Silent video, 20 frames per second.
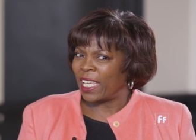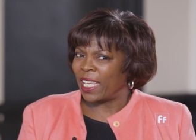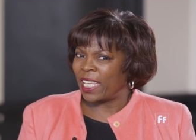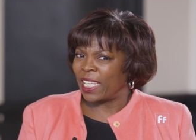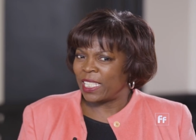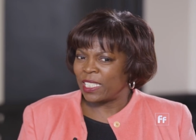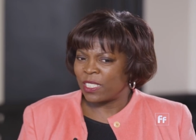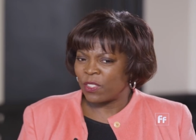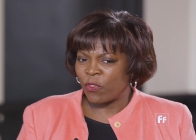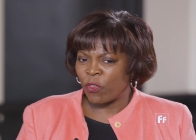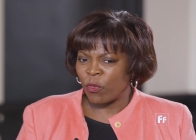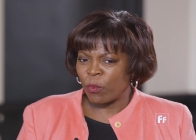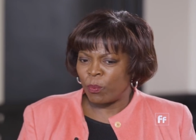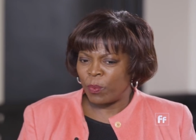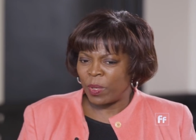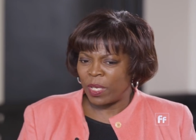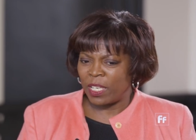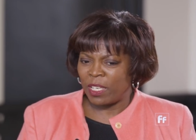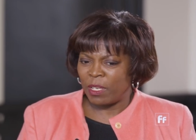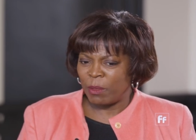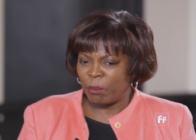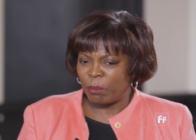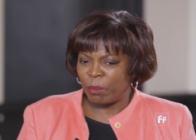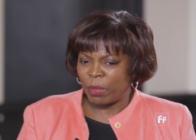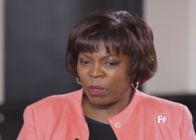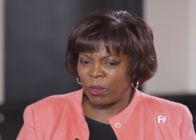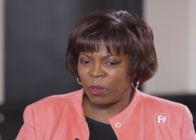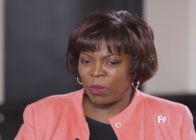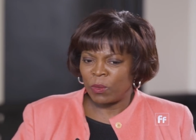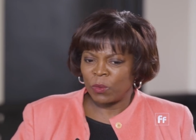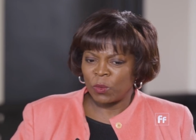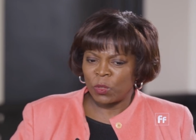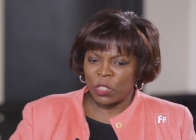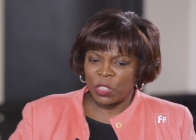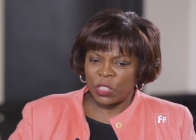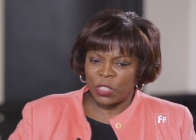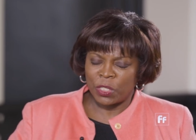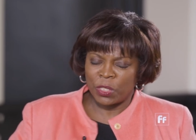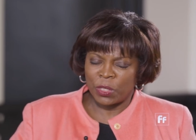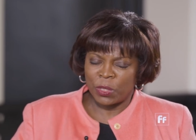is for people
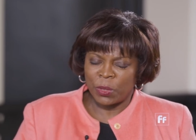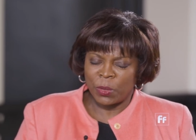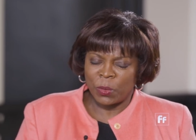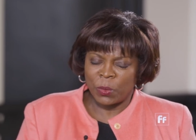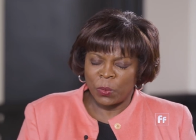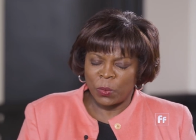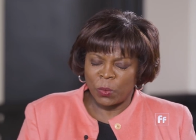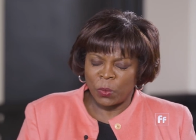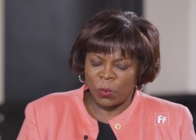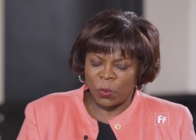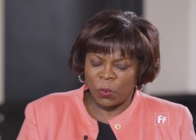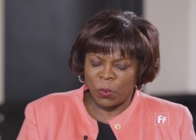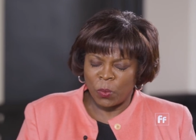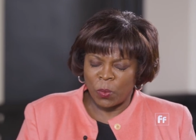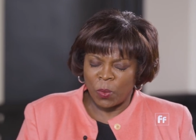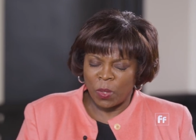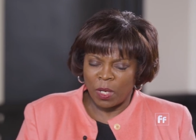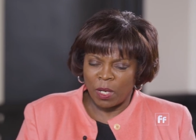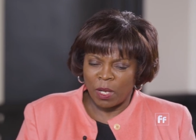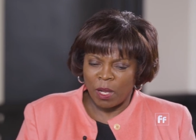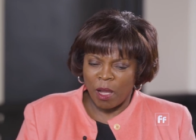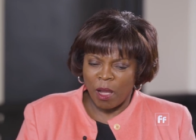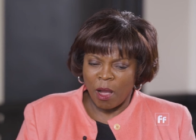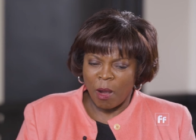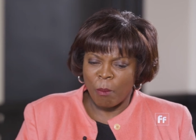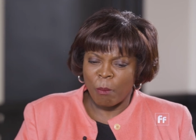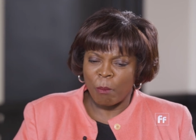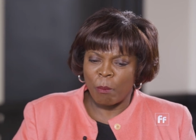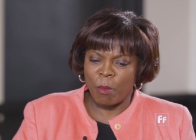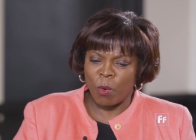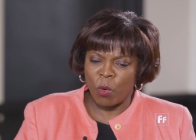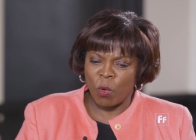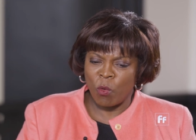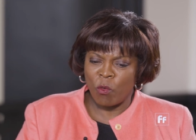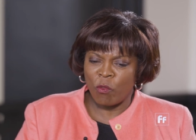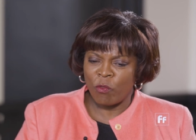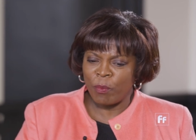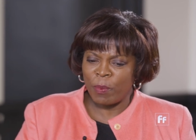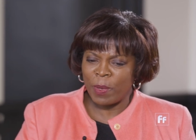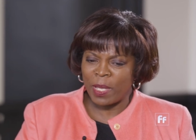to
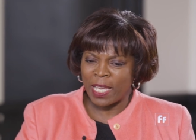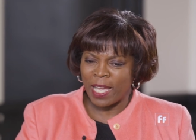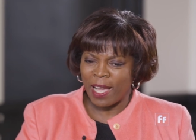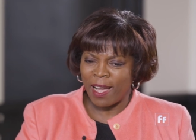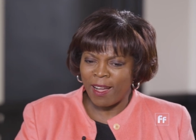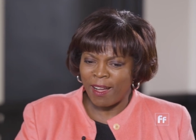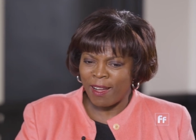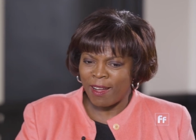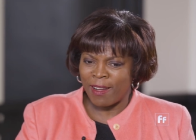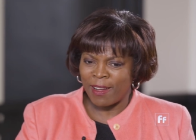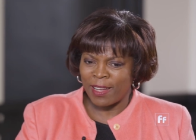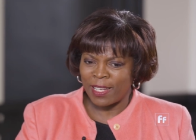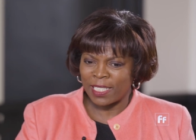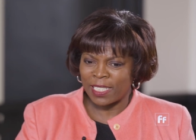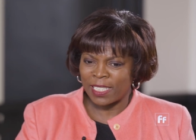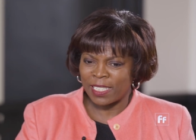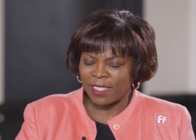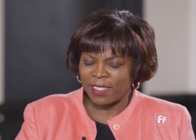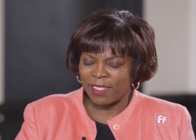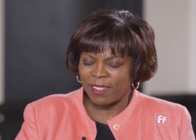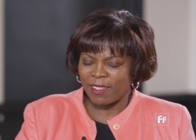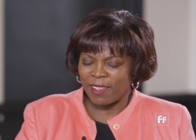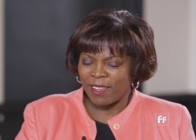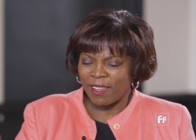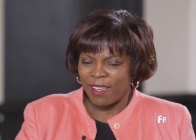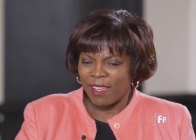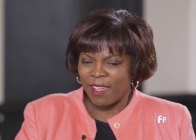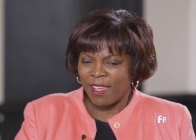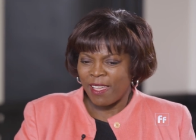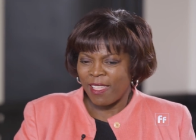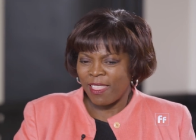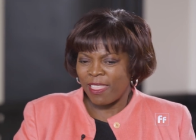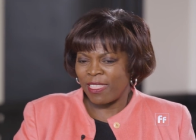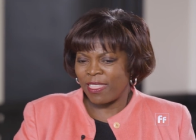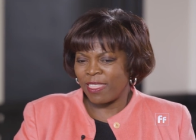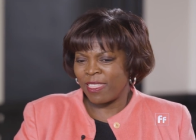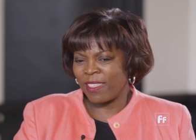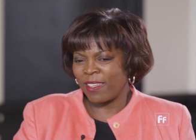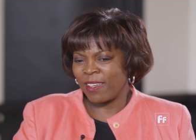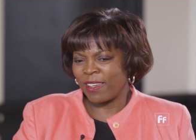move beyond
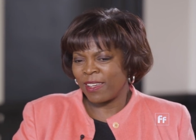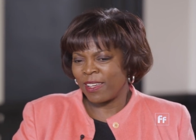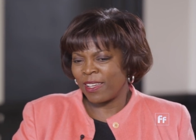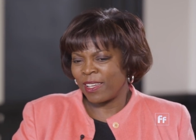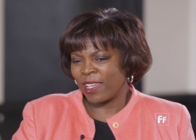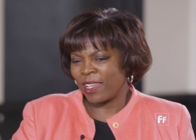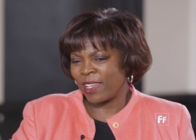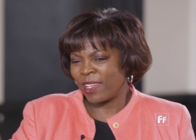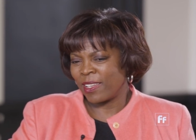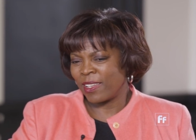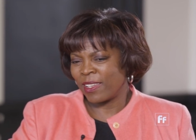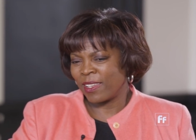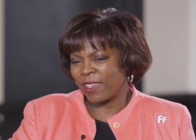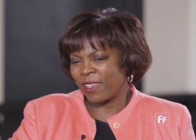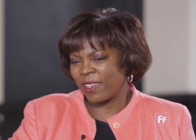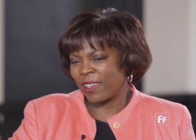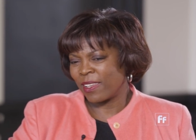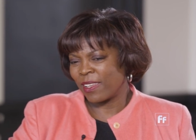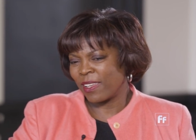the